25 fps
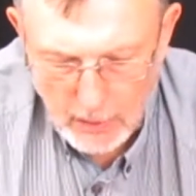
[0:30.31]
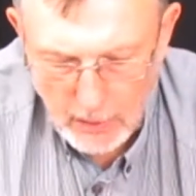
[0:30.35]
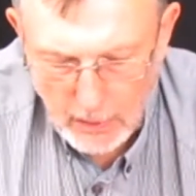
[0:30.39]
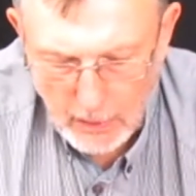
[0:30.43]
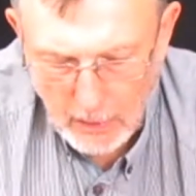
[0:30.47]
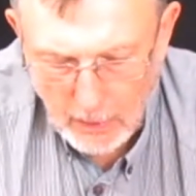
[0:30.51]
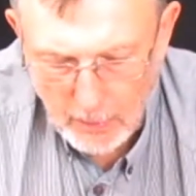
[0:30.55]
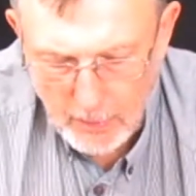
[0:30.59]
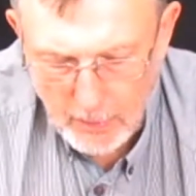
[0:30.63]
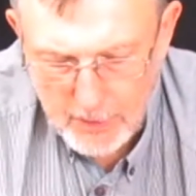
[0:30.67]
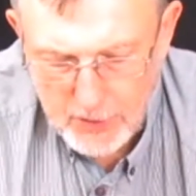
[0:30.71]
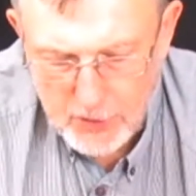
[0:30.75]

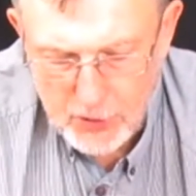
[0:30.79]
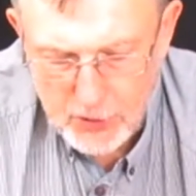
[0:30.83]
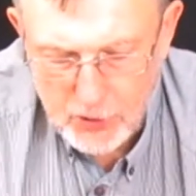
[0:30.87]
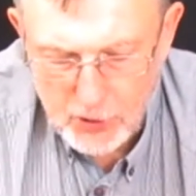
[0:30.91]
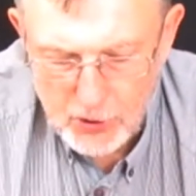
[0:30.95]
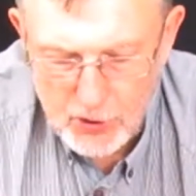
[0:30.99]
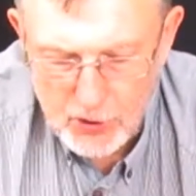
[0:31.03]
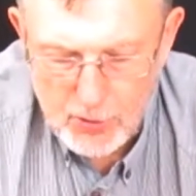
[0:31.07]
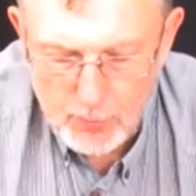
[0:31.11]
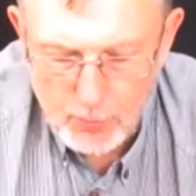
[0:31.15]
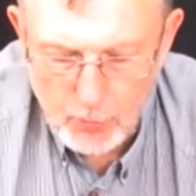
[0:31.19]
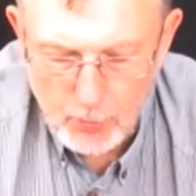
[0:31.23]
It's
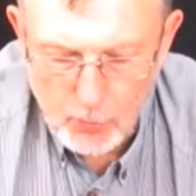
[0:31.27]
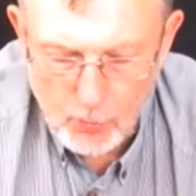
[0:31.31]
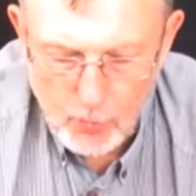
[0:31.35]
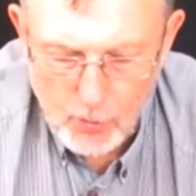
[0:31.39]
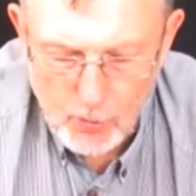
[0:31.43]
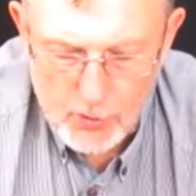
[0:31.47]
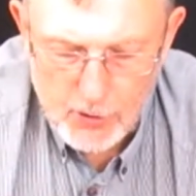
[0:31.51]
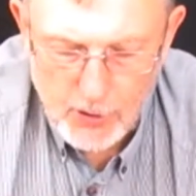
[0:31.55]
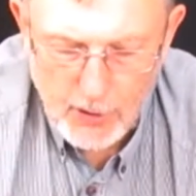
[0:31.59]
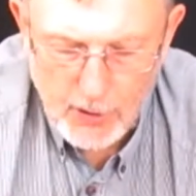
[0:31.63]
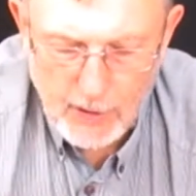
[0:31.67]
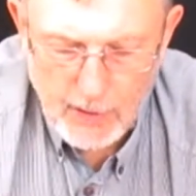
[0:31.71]

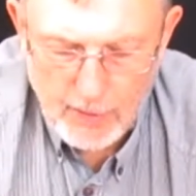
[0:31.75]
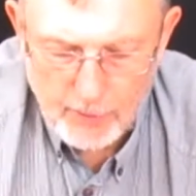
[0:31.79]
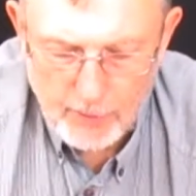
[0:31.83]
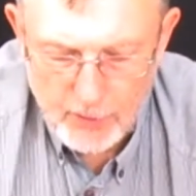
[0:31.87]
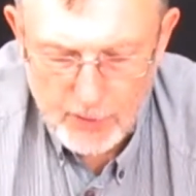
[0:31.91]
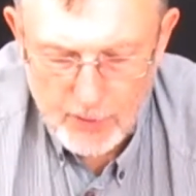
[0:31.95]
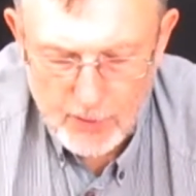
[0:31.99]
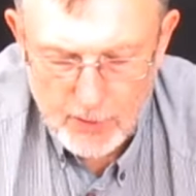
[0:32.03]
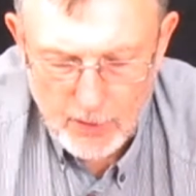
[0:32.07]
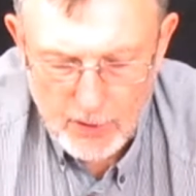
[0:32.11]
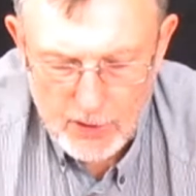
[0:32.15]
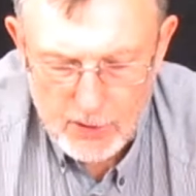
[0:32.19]
adjustable, so you can
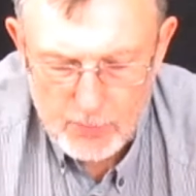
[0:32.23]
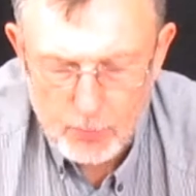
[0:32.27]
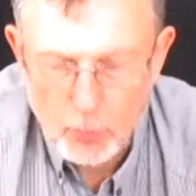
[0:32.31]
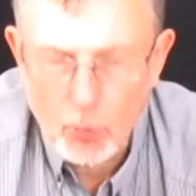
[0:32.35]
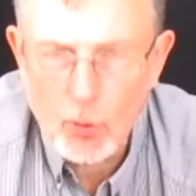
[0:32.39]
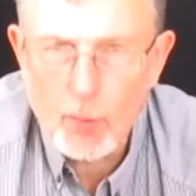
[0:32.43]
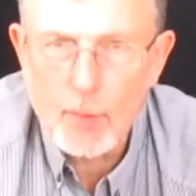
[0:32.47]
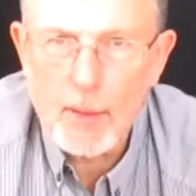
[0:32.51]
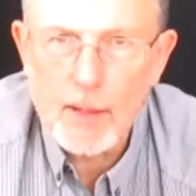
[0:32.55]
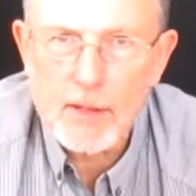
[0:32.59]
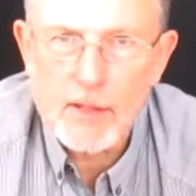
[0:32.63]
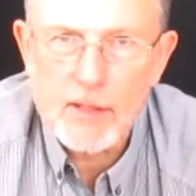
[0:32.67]
have a
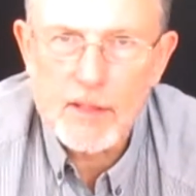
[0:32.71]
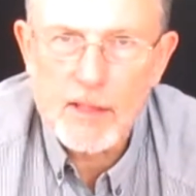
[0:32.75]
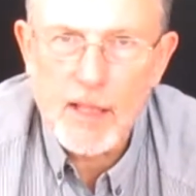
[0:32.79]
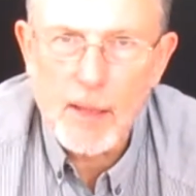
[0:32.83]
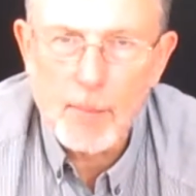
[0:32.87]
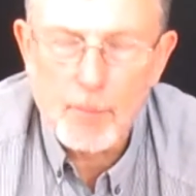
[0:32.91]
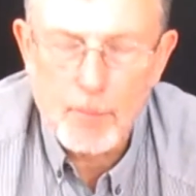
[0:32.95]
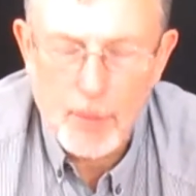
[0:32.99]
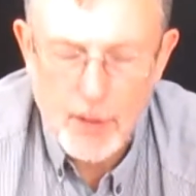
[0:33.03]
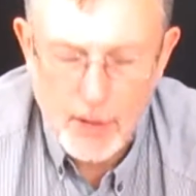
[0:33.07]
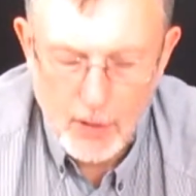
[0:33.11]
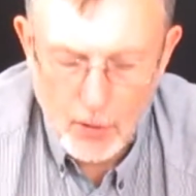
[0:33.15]
small amount of
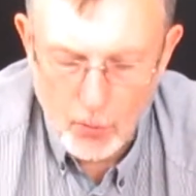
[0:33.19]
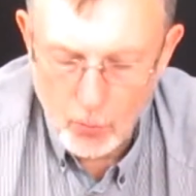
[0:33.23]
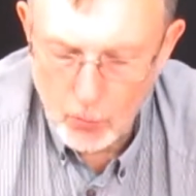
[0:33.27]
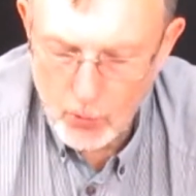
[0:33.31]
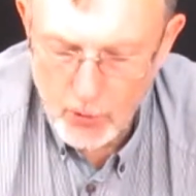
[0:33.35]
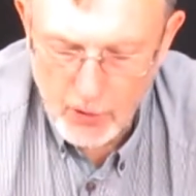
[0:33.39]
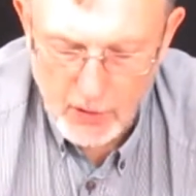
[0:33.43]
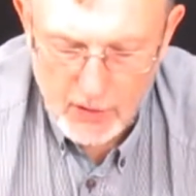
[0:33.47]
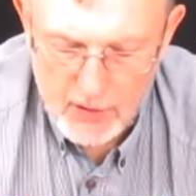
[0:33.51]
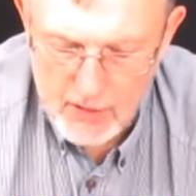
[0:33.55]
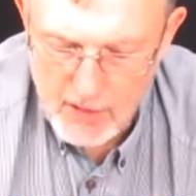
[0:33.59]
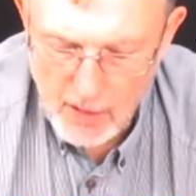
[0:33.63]
damping,
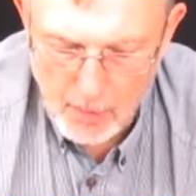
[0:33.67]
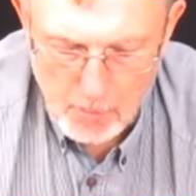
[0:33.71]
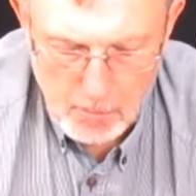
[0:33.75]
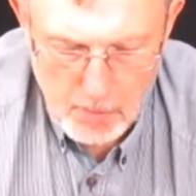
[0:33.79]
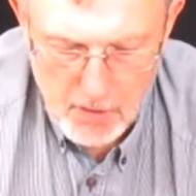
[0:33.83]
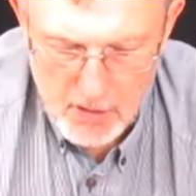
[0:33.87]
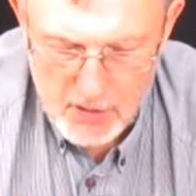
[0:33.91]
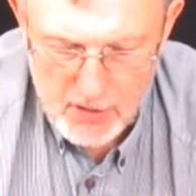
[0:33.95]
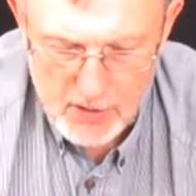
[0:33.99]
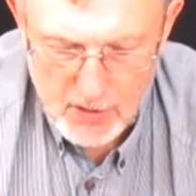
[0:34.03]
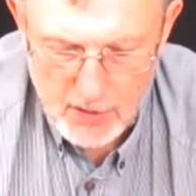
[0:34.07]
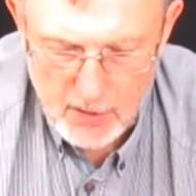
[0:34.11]
or you can
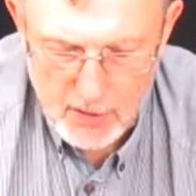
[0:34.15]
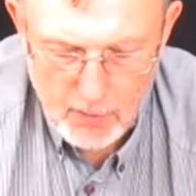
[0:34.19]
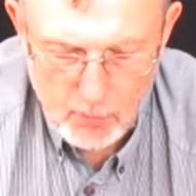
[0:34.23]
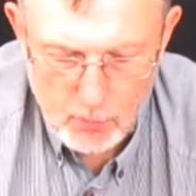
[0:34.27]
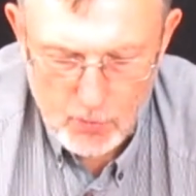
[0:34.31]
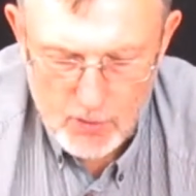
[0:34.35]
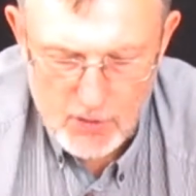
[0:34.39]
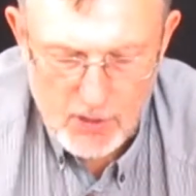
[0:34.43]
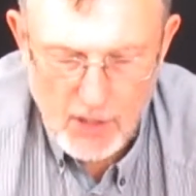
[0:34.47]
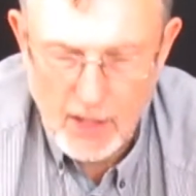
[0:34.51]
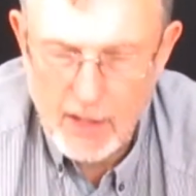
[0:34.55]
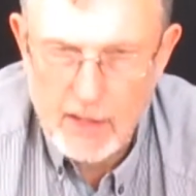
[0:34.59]
damp it so that it
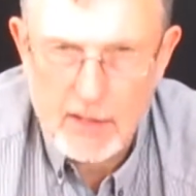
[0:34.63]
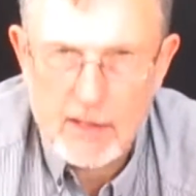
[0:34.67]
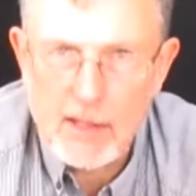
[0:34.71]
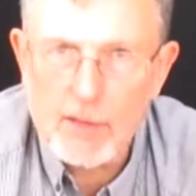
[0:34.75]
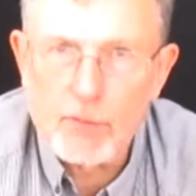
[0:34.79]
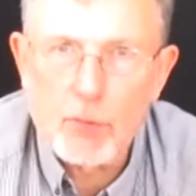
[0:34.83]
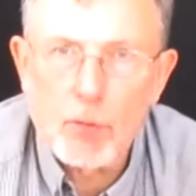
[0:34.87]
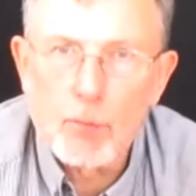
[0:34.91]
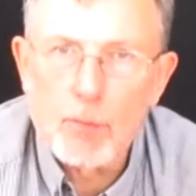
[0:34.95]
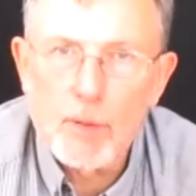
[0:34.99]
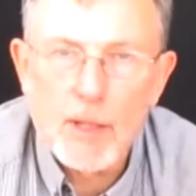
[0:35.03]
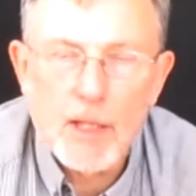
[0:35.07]
would take
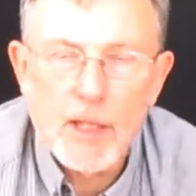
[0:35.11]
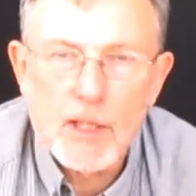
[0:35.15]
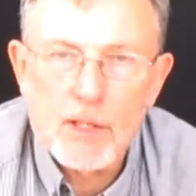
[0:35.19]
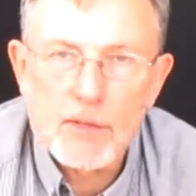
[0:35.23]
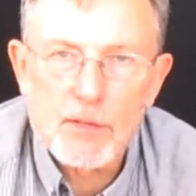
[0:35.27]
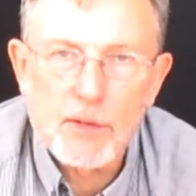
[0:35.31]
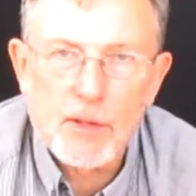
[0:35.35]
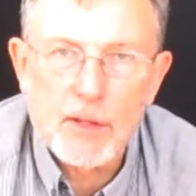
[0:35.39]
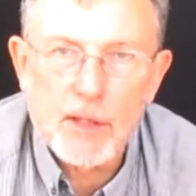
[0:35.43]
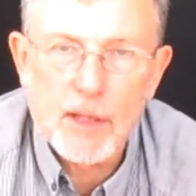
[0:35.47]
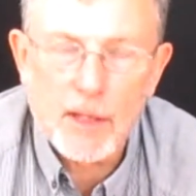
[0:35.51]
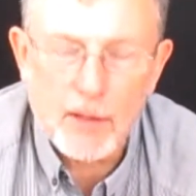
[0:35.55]
several
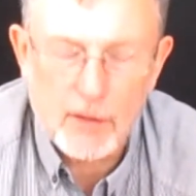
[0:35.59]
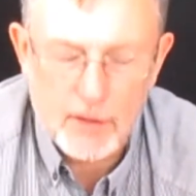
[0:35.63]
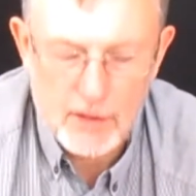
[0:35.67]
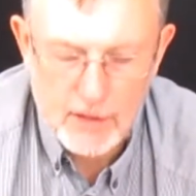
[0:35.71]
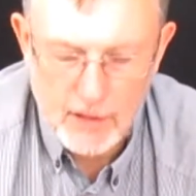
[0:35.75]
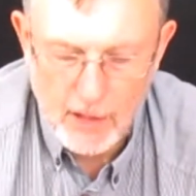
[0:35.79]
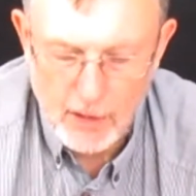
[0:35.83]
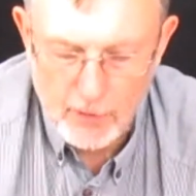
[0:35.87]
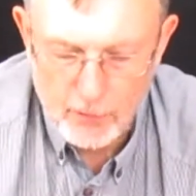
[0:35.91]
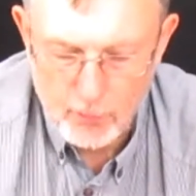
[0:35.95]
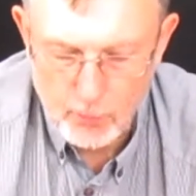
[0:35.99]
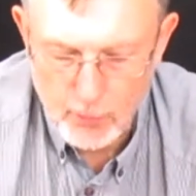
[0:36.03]
minutes for the needle
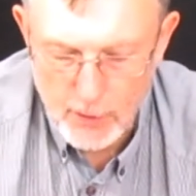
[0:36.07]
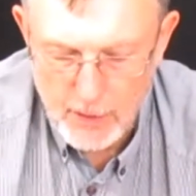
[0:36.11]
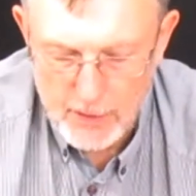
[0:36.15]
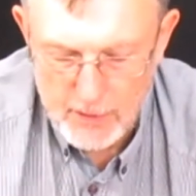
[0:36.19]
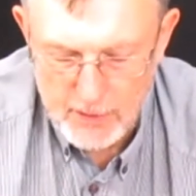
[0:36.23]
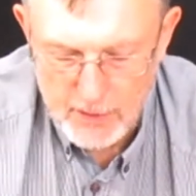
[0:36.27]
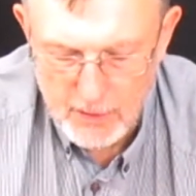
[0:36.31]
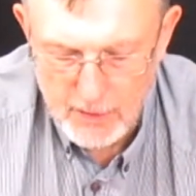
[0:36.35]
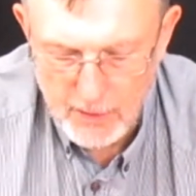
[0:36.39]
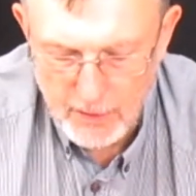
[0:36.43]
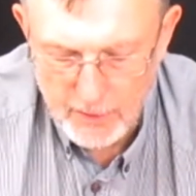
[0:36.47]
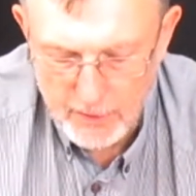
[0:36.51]
to go from one
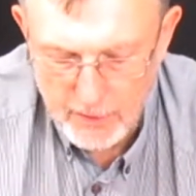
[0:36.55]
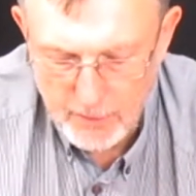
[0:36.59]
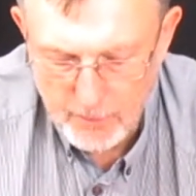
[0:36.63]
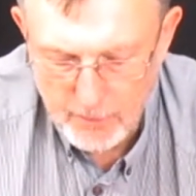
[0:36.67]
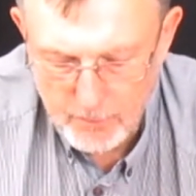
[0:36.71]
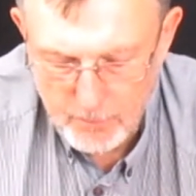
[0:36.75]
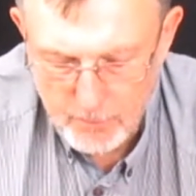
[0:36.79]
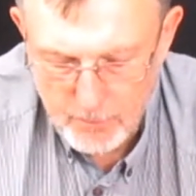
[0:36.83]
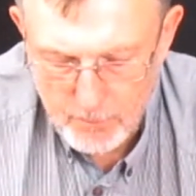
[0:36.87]
end to the other.